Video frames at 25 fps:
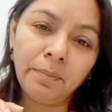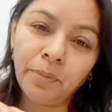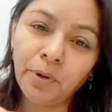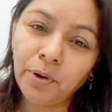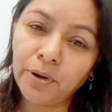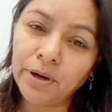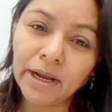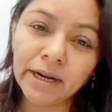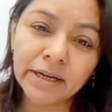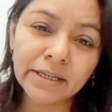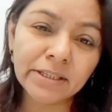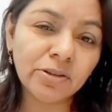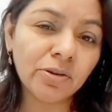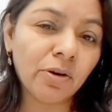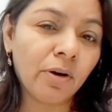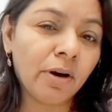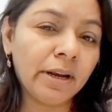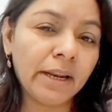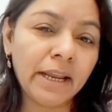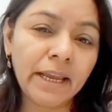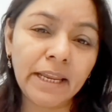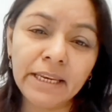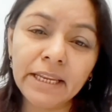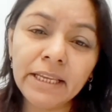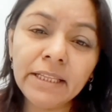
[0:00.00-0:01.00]
products or
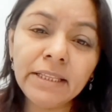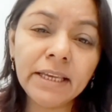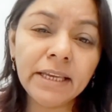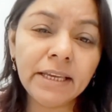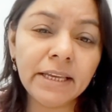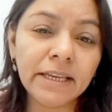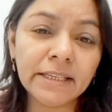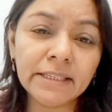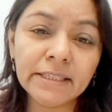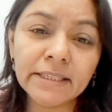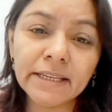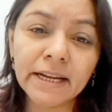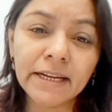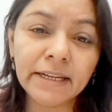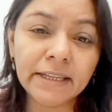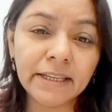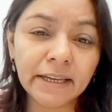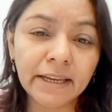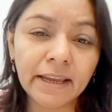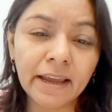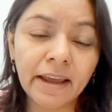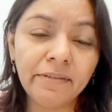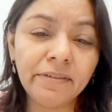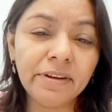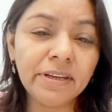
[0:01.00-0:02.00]
anything inside
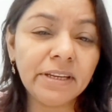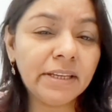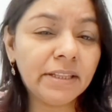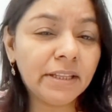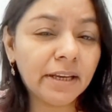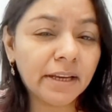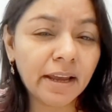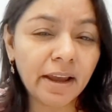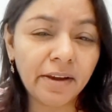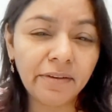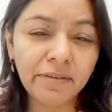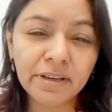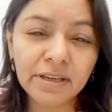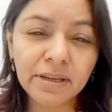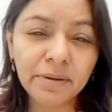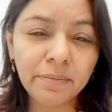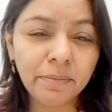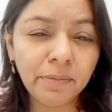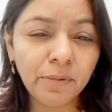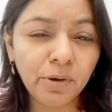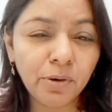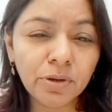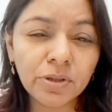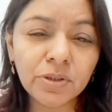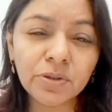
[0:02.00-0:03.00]
the cavity. The cavity
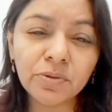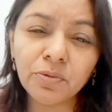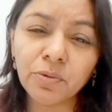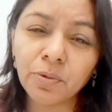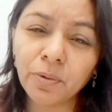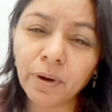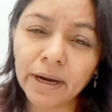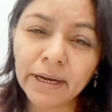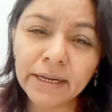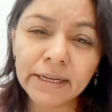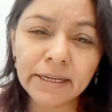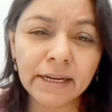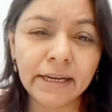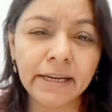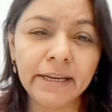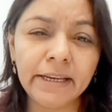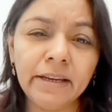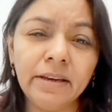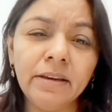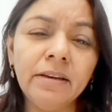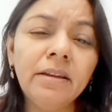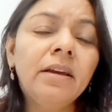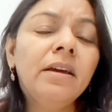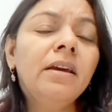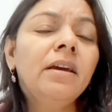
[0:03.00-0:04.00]
looks quite
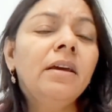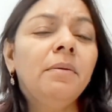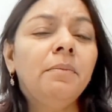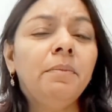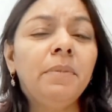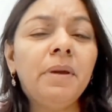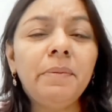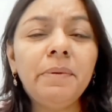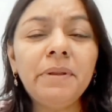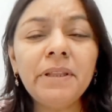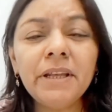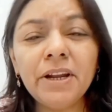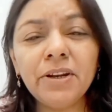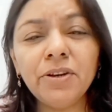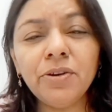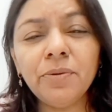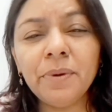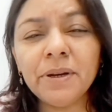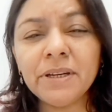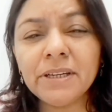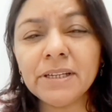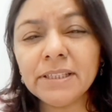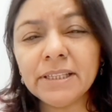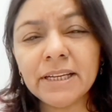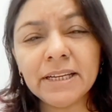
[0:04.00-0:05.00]
clean. Maybe the
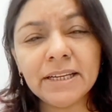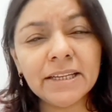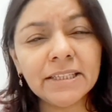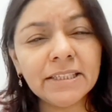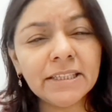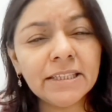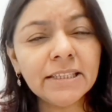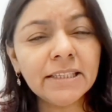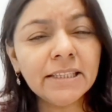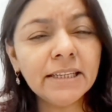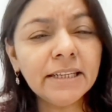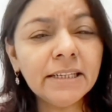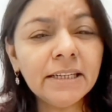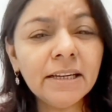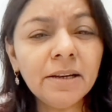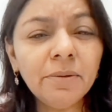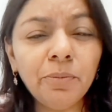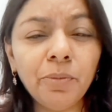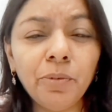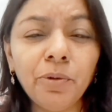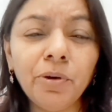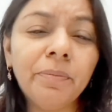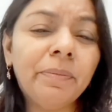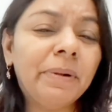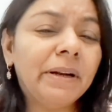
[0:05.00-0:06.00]
endometrial thickness is little
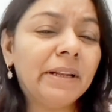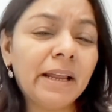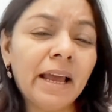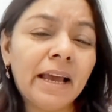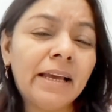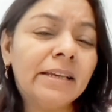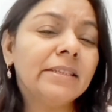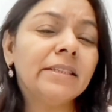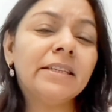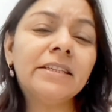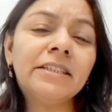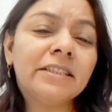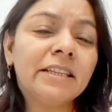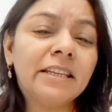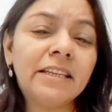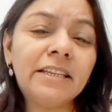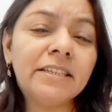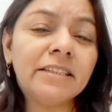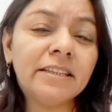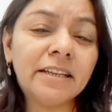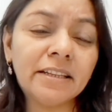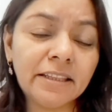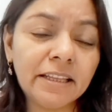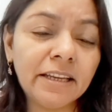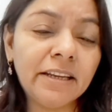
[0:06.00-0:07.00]
more, but as such there
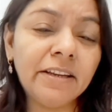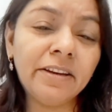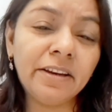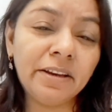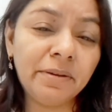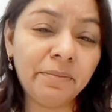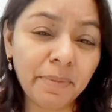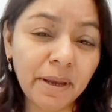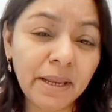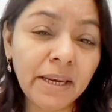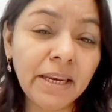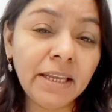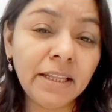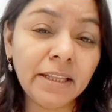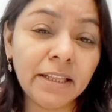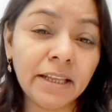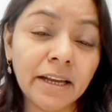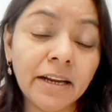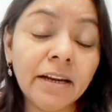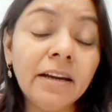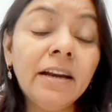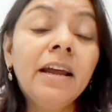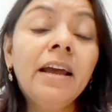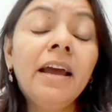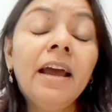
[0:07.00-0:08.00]
is nothing remaining
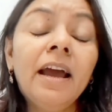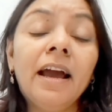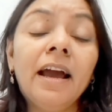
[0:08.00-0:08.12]
there,